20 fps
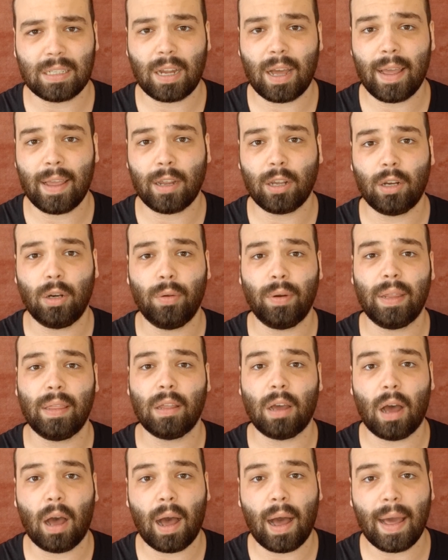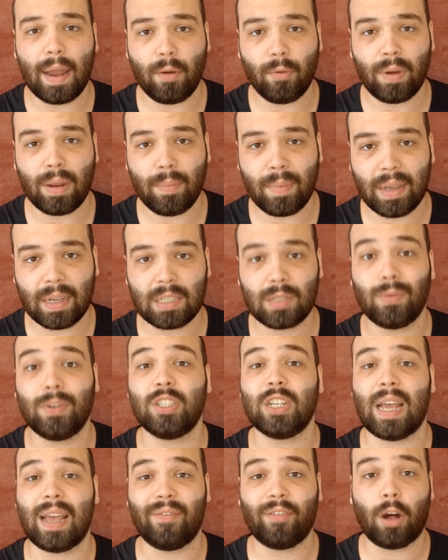not including the Hot remix,
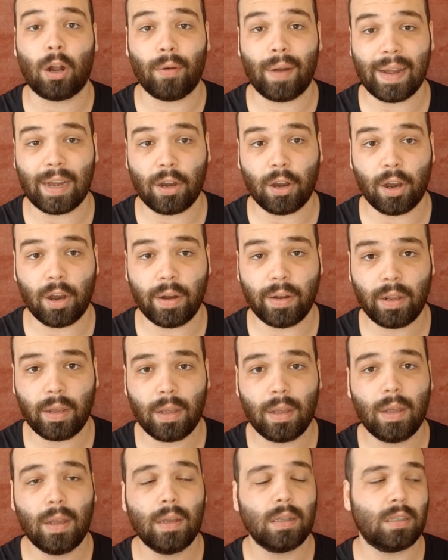which I have already heard,